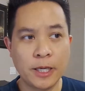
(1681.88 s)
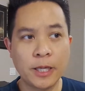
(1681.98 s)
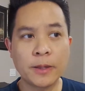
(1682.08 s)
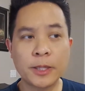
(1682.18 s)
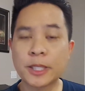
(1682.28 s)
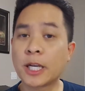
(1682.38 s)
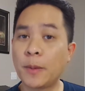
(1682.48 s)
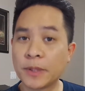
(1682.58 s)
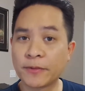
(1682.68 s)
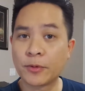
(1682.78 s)
You know, and there's a
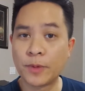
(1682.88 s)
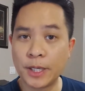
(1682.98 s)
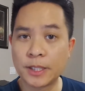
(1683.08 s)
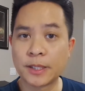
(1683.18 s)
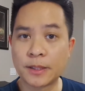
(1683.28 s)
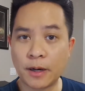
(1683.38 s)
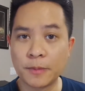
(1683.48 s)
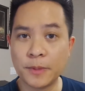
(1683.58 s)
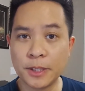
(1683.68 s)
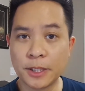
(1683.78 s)
couple different ways to start
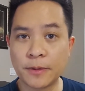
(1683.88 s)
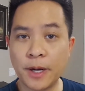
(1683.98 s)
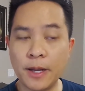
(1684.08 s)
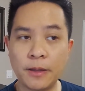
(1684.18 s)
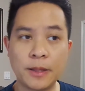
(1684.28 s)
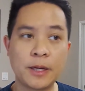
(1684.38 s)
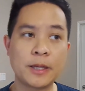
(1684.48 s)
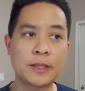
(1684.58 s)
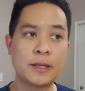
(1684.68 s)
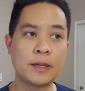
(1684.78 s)
a business, right?
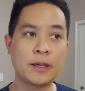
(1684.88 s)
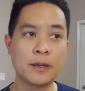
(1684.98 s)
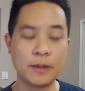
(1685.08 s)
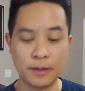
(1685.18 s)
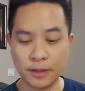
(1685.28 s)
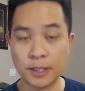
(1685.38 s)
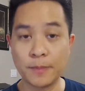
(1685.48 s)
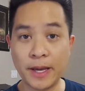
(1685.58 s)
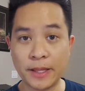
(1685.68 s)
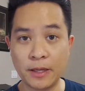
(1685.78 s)
There's the there's the
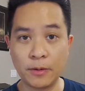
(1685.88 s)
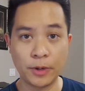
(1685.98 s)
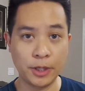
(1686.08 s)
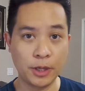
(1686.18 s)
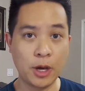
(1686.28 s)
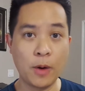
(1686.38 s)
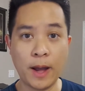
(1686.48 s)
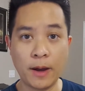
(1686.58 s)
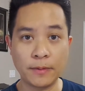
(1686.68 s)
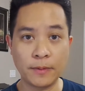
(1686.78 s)
method where you go
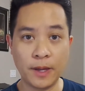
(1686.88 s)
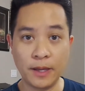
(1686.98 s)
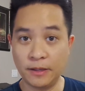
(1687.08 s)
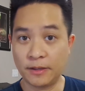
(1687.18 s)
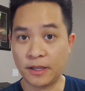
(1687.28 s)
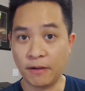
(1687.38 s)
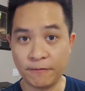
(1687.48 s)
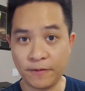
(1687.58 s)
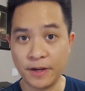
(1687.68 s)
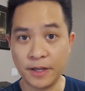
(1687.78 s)
out and you
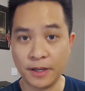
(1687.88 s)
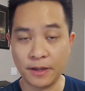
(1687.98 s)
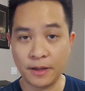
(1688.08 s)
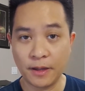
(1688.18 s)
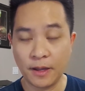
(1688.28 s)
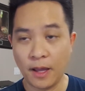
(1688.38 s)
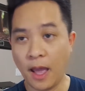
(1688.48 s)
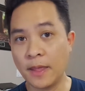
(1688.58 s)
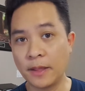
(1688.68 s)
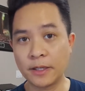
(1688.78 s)
self-fund it,
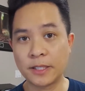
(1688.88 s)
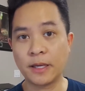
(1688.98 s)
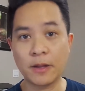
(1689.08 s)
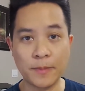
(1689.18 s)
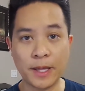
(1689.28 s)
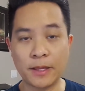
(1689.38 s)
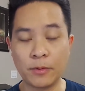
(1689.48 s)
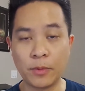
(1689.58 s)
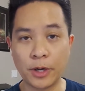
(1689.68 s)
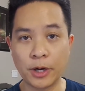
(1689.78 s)
and then there's the other
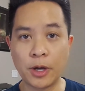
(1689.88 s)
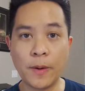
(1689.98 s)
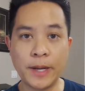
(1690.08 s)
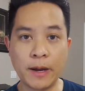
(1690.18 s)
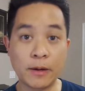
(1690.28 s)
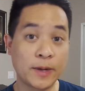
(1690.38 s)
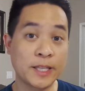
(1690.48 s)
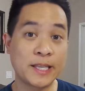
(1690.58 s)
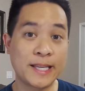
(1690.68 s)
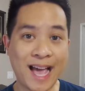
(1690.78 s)
method where you're going out and
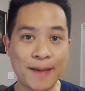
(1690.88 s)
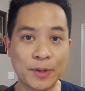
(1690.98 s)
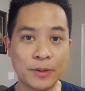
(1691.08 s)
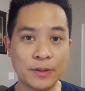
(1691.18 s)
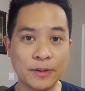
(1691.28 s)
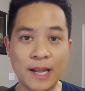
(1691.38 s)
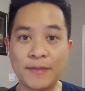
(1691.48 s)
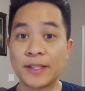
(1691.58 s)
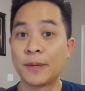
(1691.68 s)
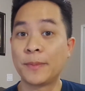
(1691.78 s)
raising capital and
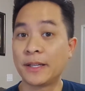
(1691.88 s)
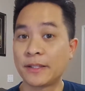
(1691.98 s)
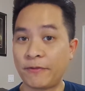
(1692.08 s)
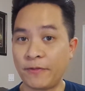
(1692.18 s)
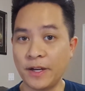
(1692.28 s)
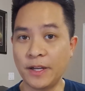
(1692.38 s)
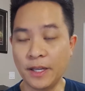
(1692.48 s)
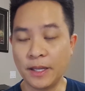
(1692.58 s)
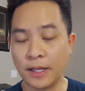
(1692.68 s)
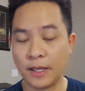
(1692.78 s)
having someone else fund
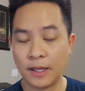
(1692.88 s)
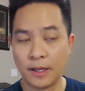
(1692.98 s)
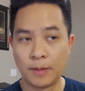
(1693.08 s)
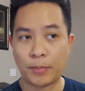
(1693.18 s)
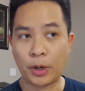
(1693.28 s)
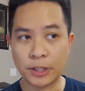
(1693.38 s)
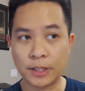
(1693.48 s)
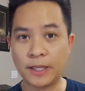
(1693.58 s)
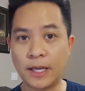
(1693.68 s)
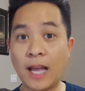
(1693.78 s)
it
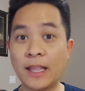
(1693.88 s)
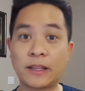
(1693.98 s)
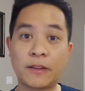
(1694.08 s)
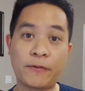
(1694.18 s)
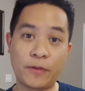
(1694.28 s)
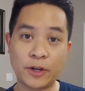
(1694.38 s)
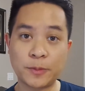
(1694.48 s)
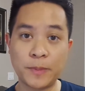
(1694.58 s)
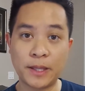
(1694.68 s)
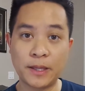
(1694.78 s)
personally, I like the
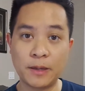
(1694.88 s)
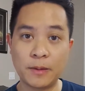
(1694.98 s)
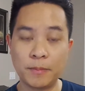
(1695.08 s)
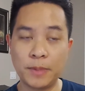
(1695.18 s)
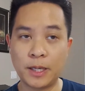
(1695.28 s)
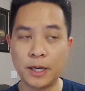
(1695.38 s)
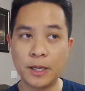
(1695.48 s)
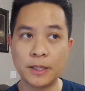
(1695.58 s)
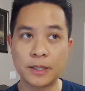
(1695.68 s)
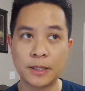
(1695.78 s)
first method
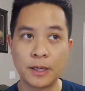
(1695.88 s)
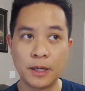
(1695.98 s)
because